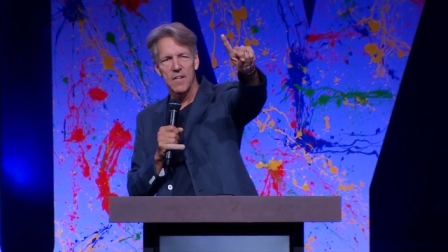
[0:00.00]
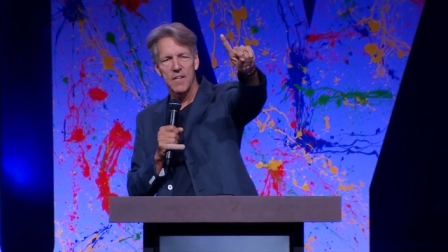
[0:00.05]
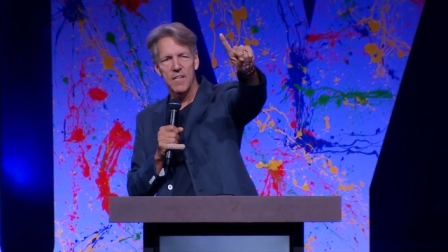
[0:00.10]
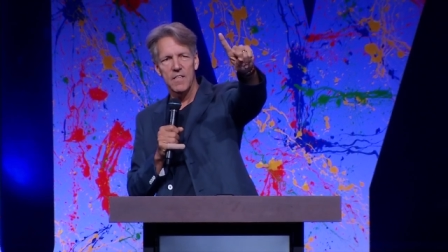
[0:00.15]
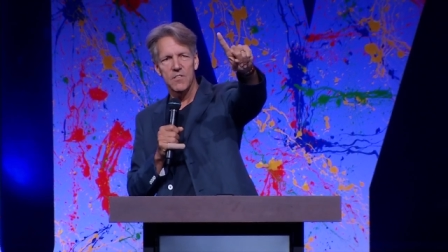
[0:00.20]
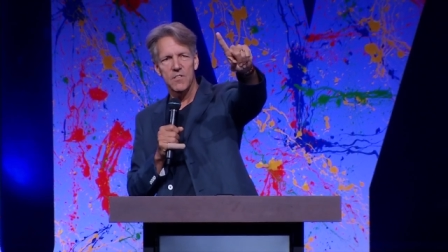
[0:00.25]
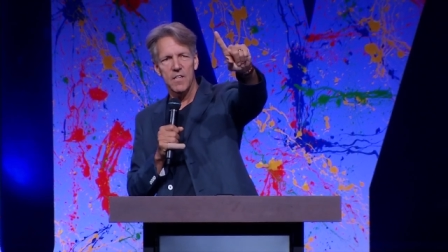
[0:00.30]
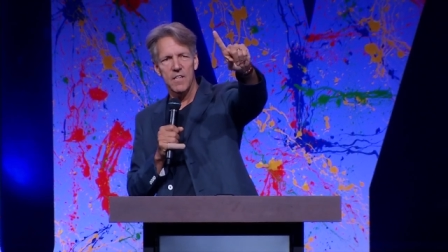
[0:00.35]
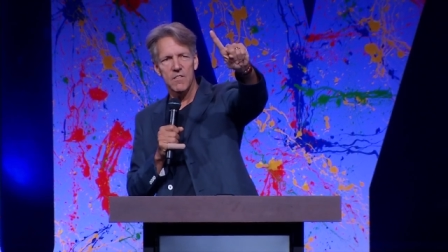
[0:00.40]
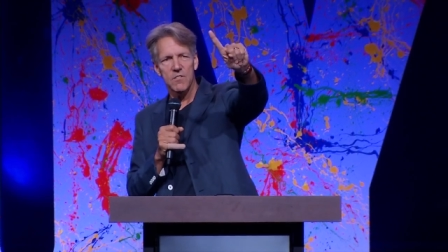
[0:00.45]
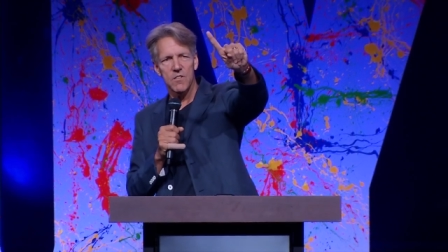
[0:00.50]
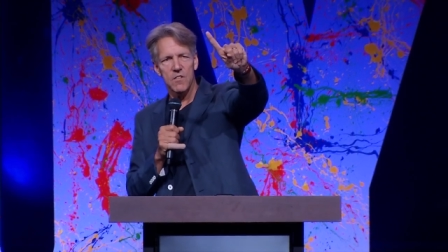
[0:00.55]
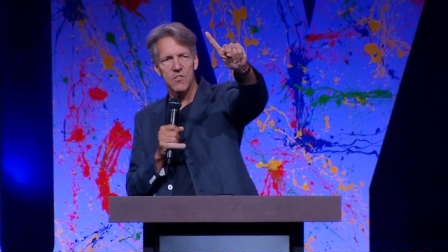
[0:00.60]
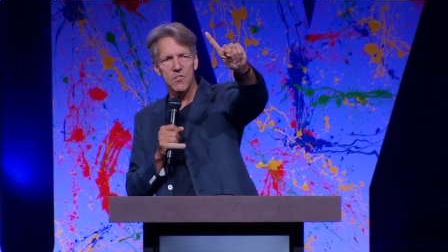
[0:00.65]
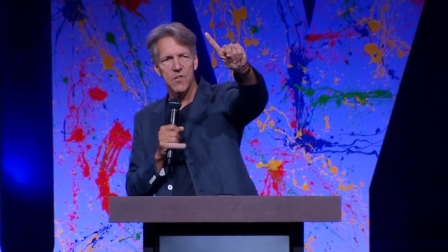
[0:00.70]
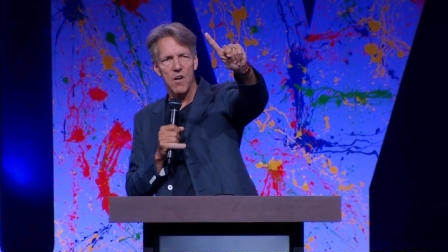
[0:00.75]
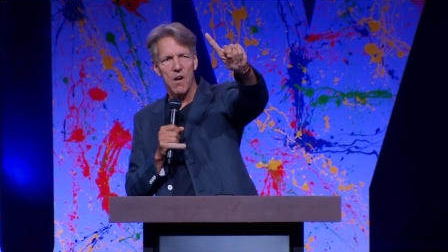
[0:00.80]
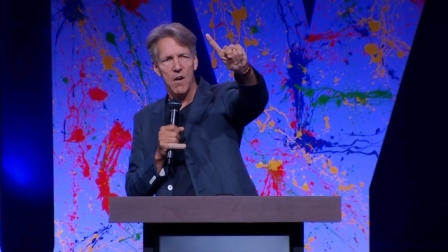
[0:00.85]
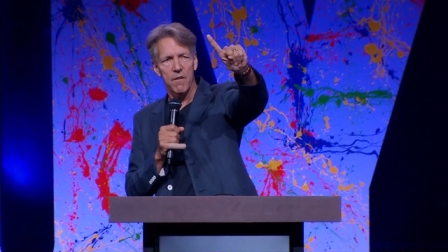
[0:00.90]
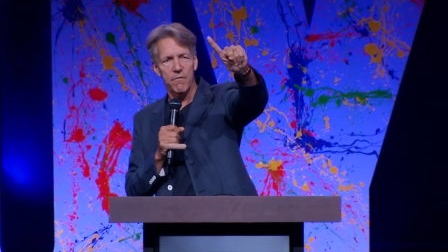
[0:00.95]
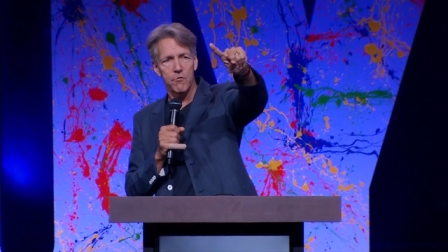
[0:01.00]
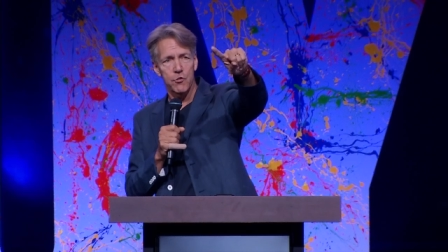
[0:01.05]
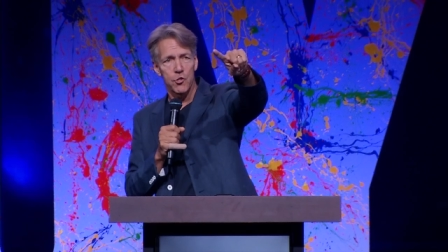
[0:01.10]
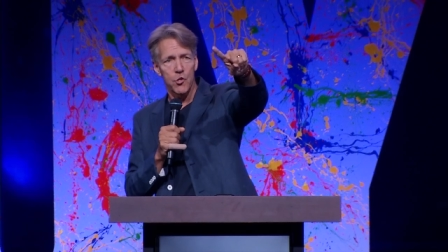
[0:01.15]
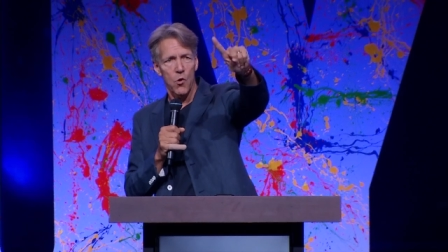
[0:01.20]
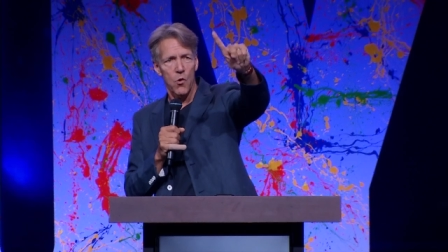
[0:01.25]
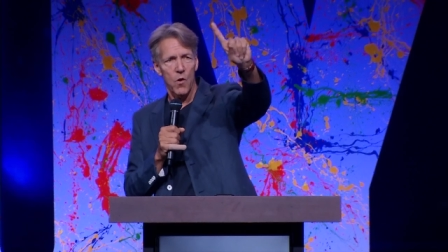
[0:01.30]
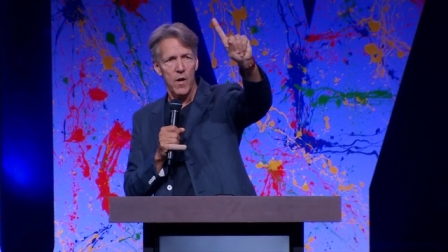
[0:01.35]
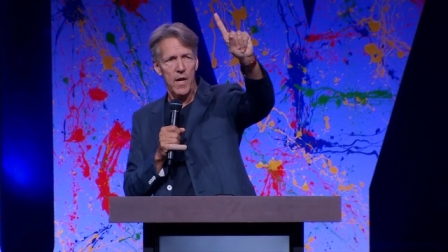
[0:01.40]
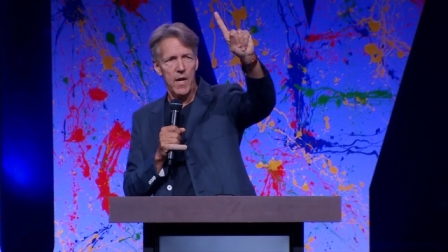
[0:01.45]
He sees the star of
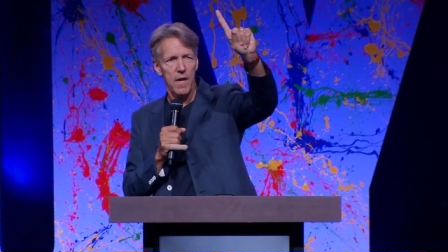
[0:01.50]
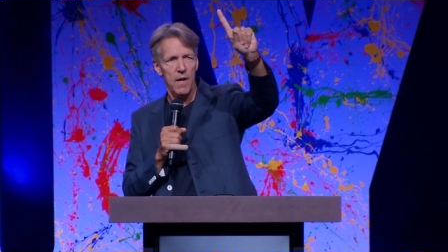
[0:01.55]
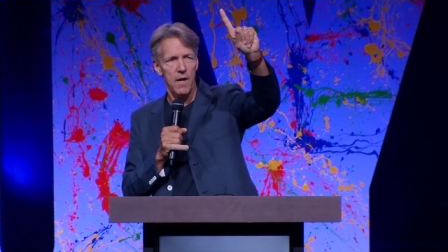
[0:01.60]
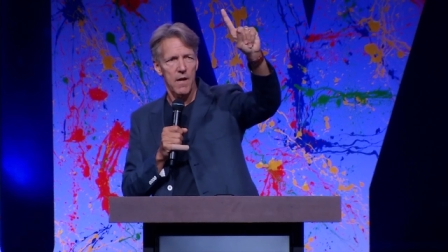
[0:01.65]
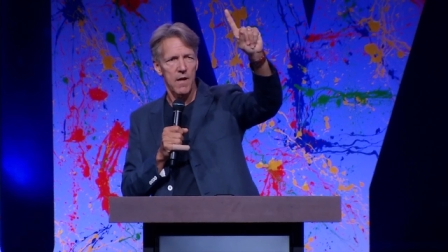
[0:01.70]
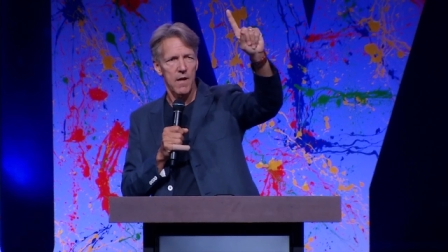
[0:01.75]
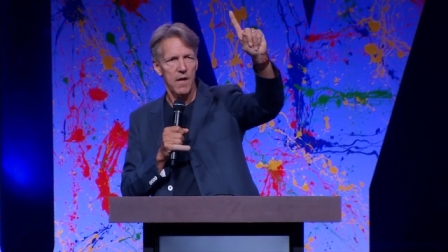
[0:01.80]
joy,